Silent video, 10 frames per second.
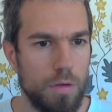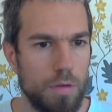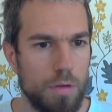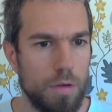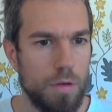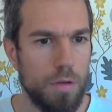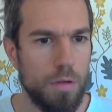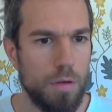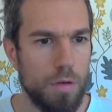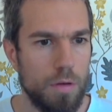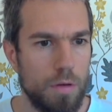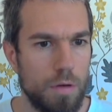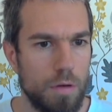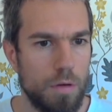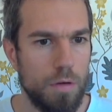
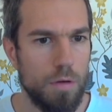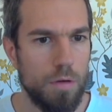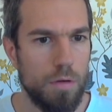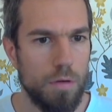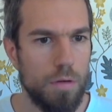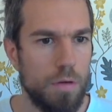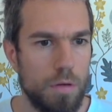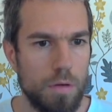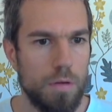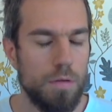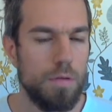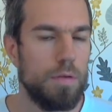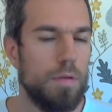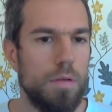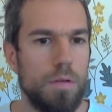
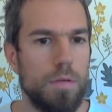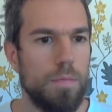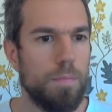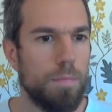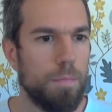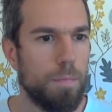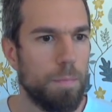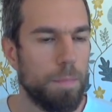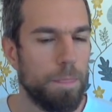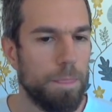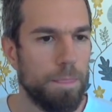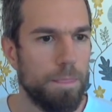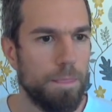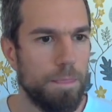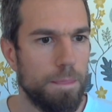
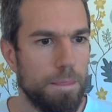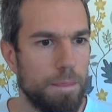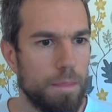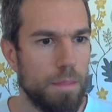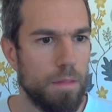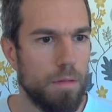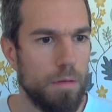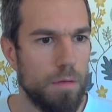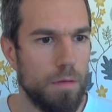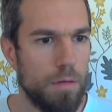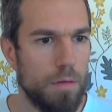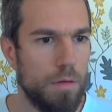[no speech]